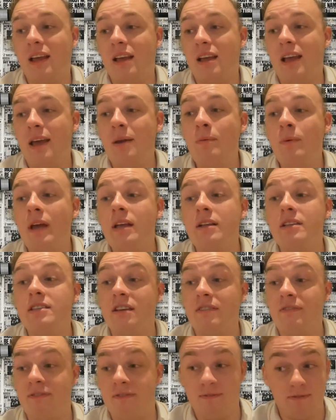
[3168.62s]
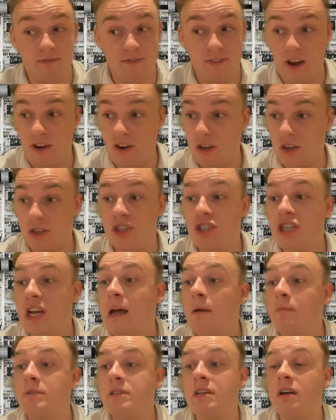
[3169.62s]
It's a very good
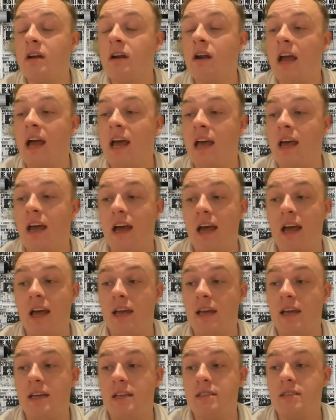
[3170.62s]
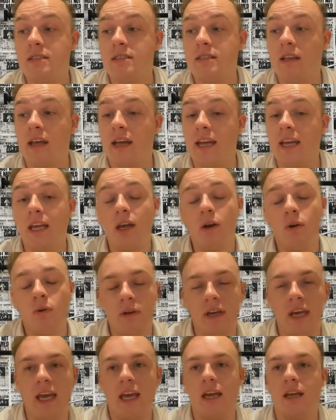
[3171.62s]
chapter. It is like,
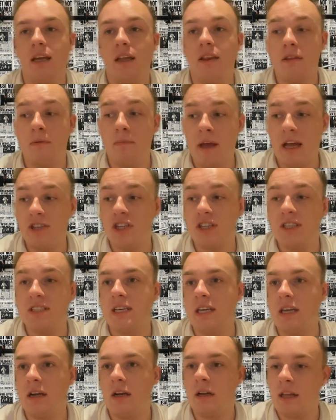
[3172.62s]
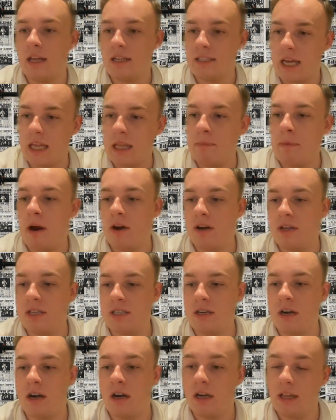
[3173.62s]
okay, the magic's here. Let's get the party
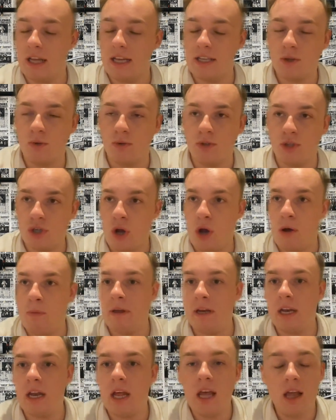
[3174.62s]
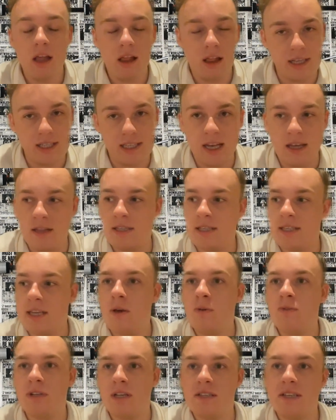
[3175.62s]
started. Let's go shopping. Let's hit the
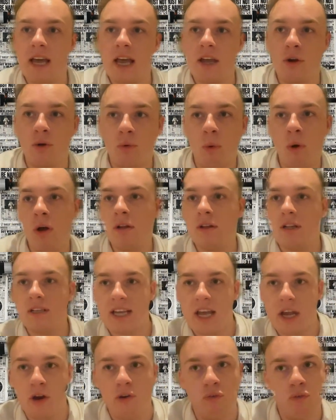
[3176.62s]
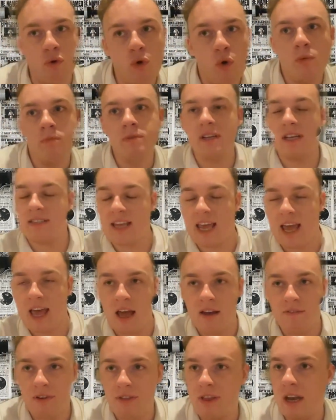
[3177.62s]
sales. Let's get your wand. Let's get your robes. Let's get
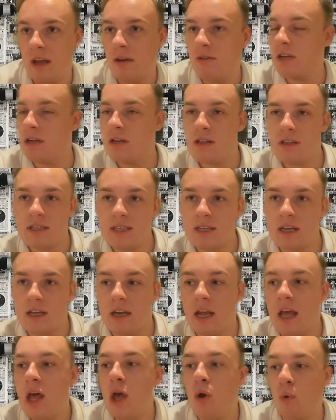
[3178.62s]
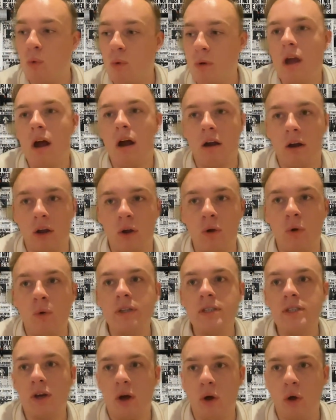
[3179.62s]
everything else under the sun. We are
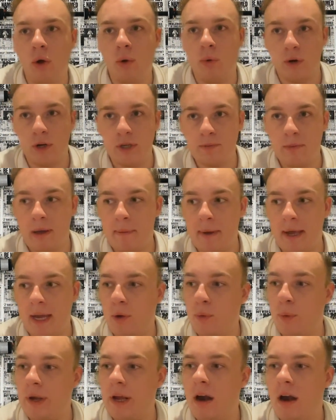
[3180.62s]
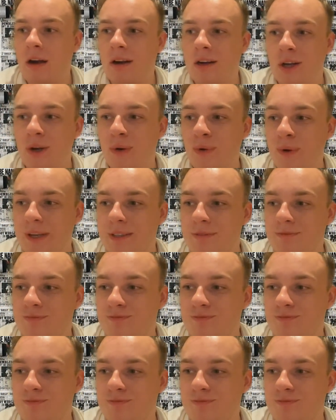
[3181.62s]
going to Hogwarts, baby. We are going.